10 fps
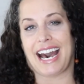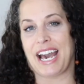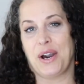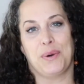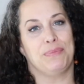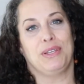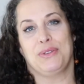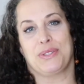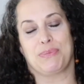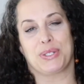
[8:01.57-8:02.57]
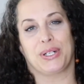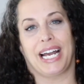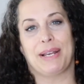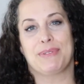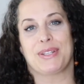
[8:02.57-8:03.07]
I hope that you
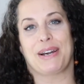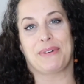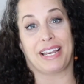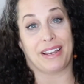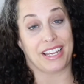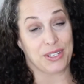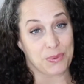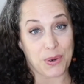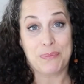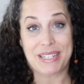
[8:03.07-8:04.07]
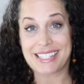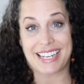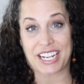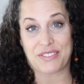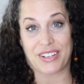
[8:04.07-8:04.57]
subscribe so that way you won't miss
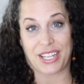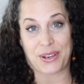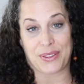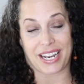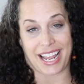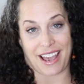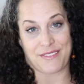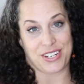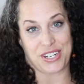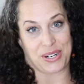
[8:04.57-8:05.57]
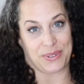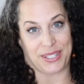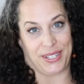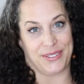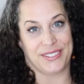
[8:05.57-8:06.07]
the next video that I have to share
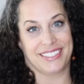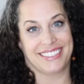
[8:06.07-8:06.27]
with you.